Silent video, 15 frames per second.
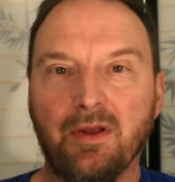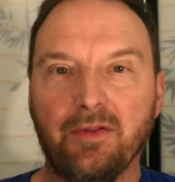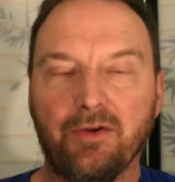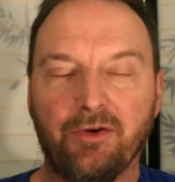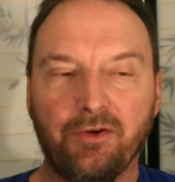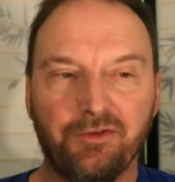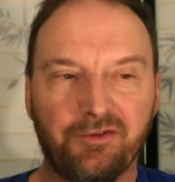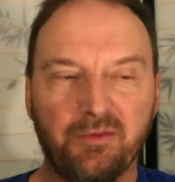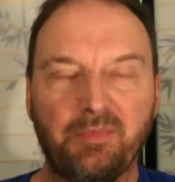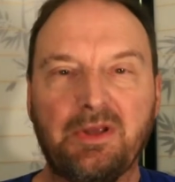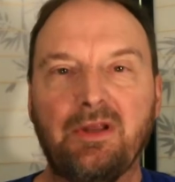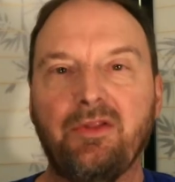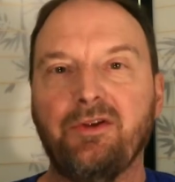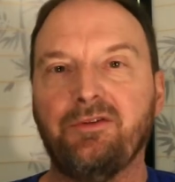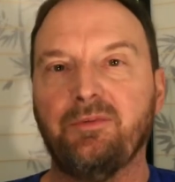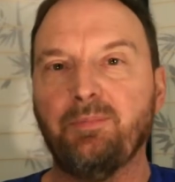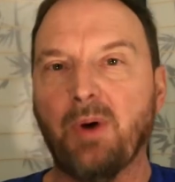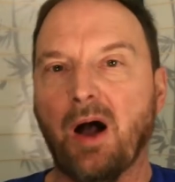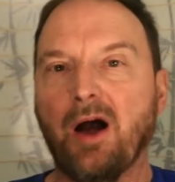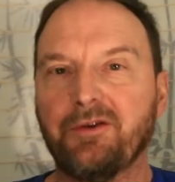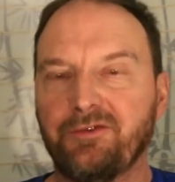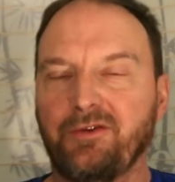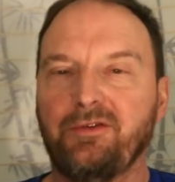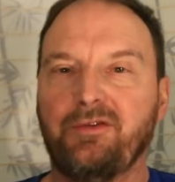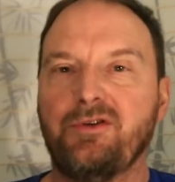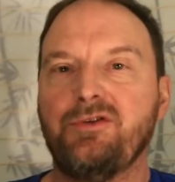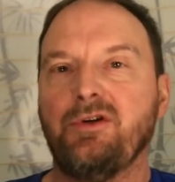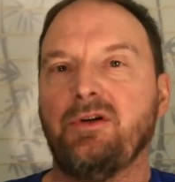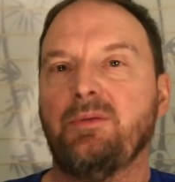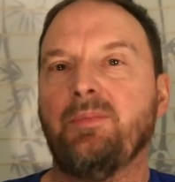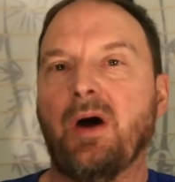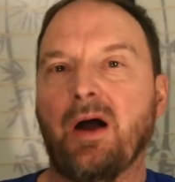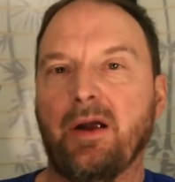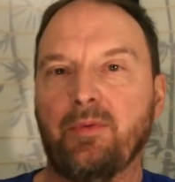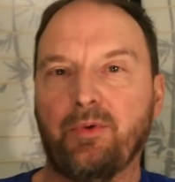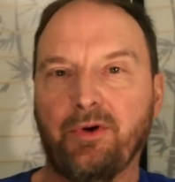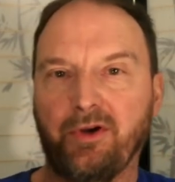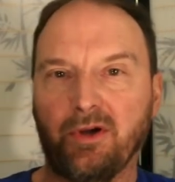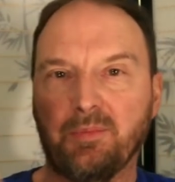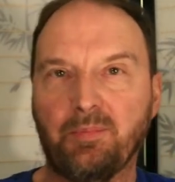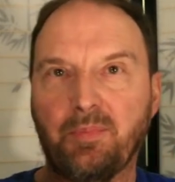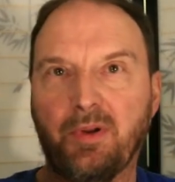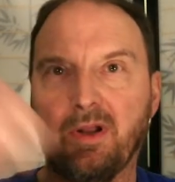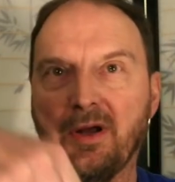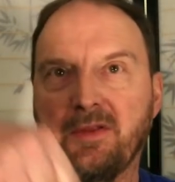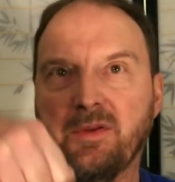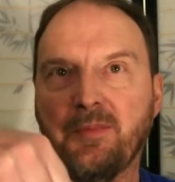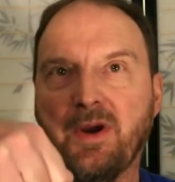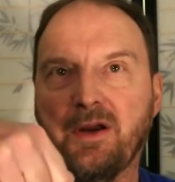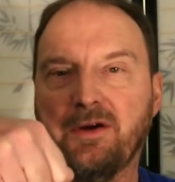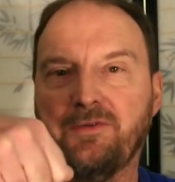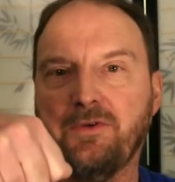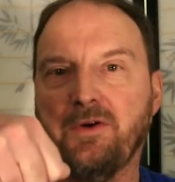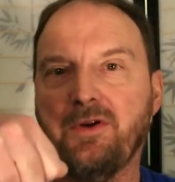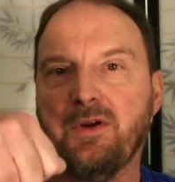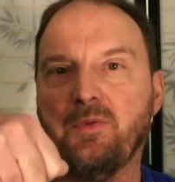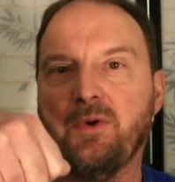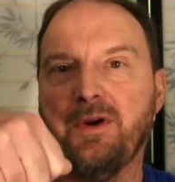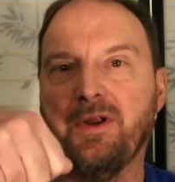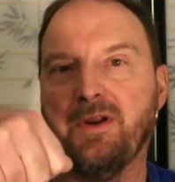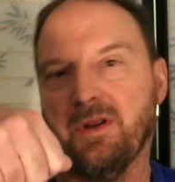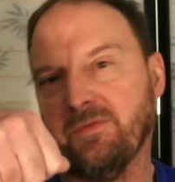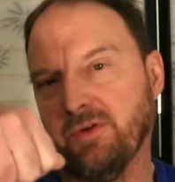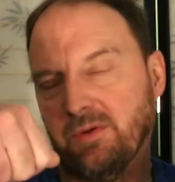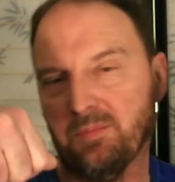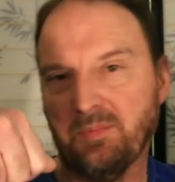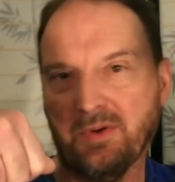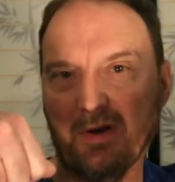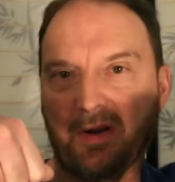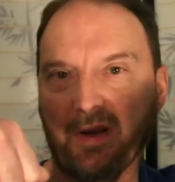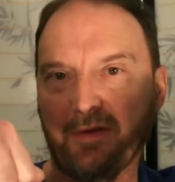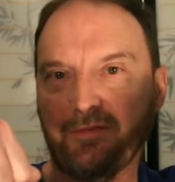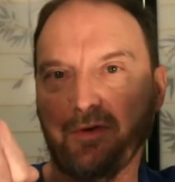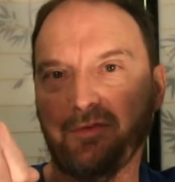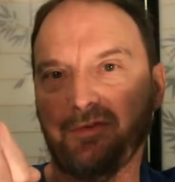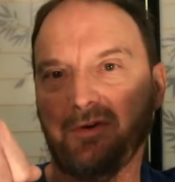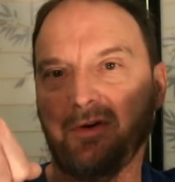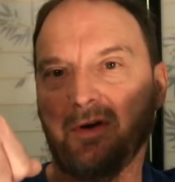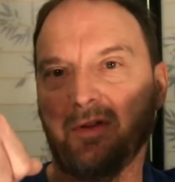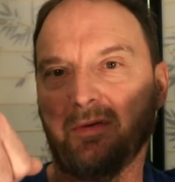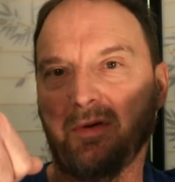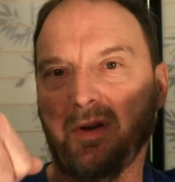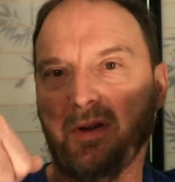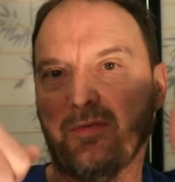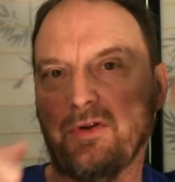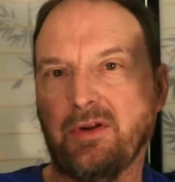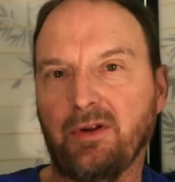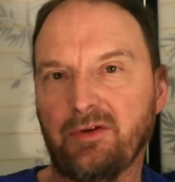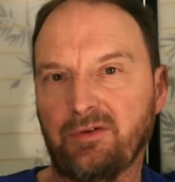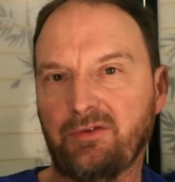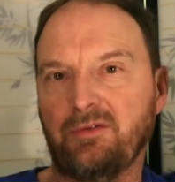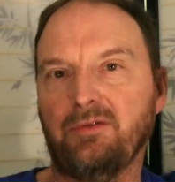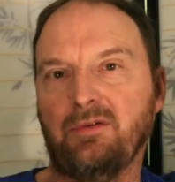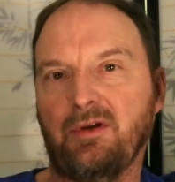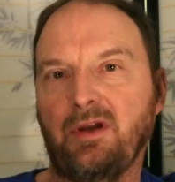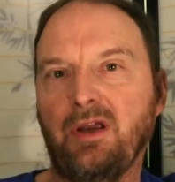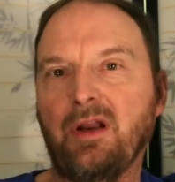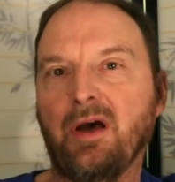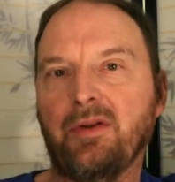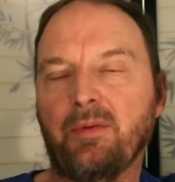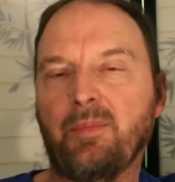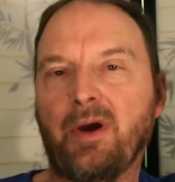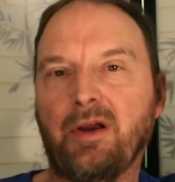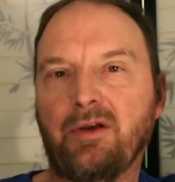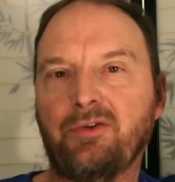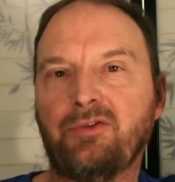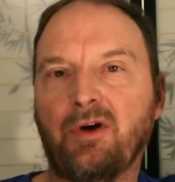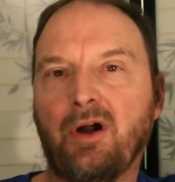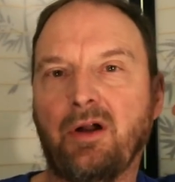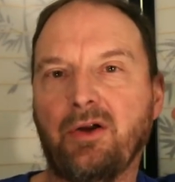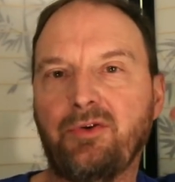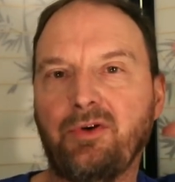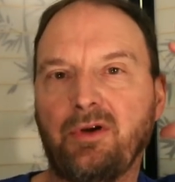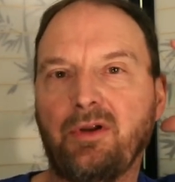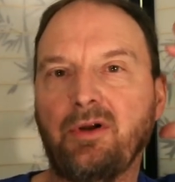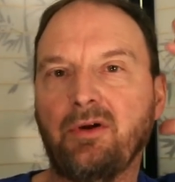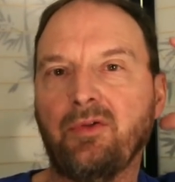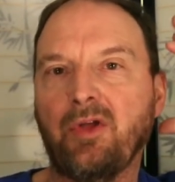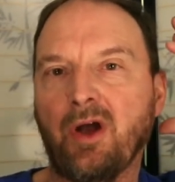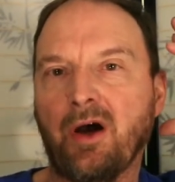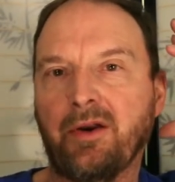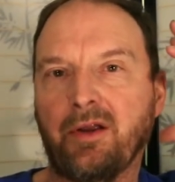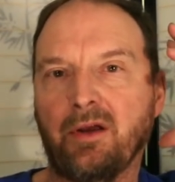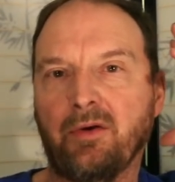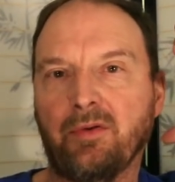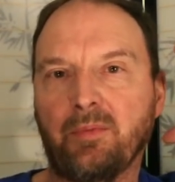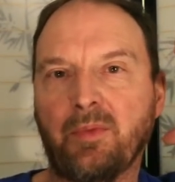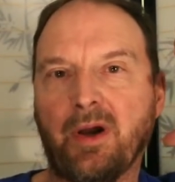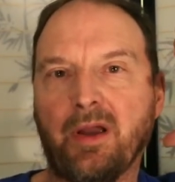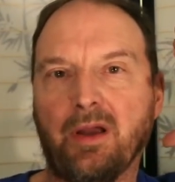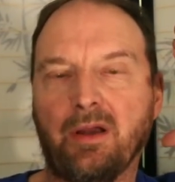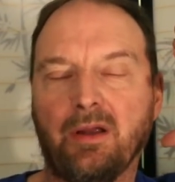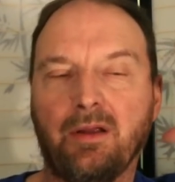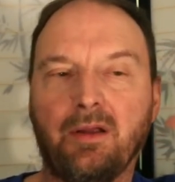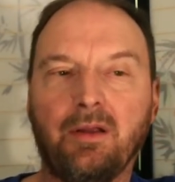There used to be these boxes that you could buy where you could plug the microphone in one end of it and plug headphones in the other end of it and key down the mic and talk and you could hear the audio of the mic.